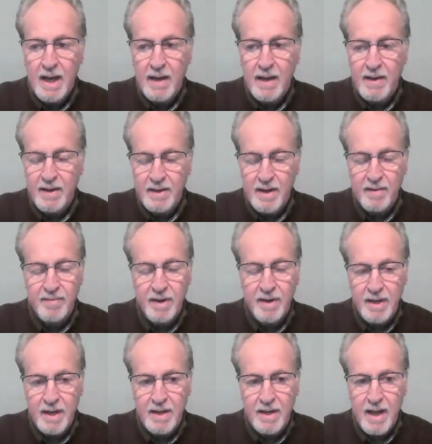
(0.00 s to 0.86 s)
and they
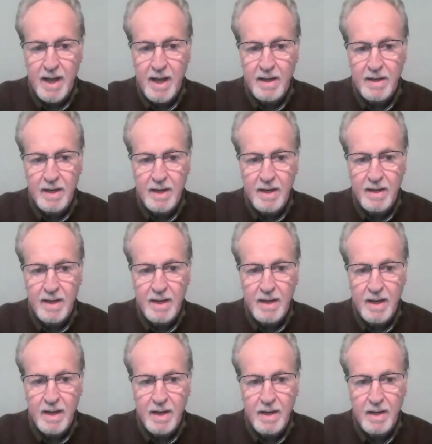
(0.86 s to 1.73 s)
definitely need that in
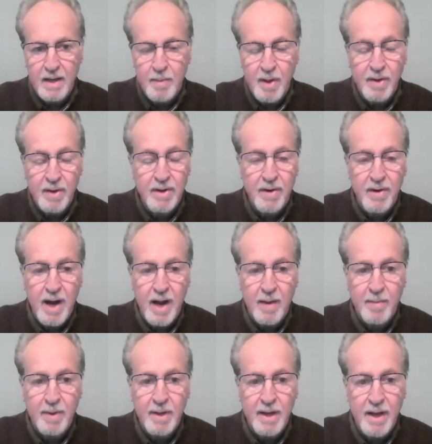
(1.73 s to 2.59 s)
the uh, the military
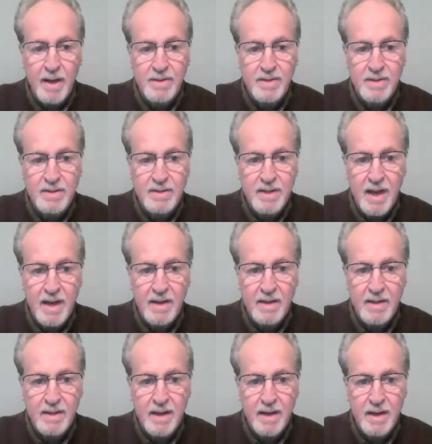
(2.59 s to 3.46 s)
applications
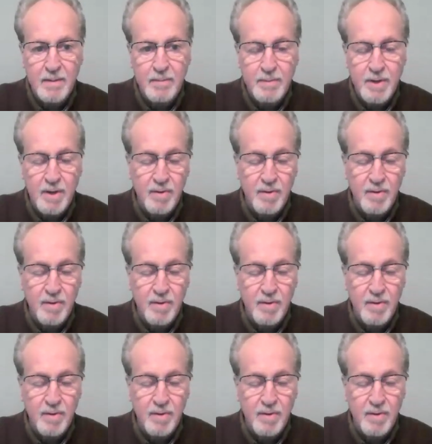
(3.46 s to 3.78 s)
that um,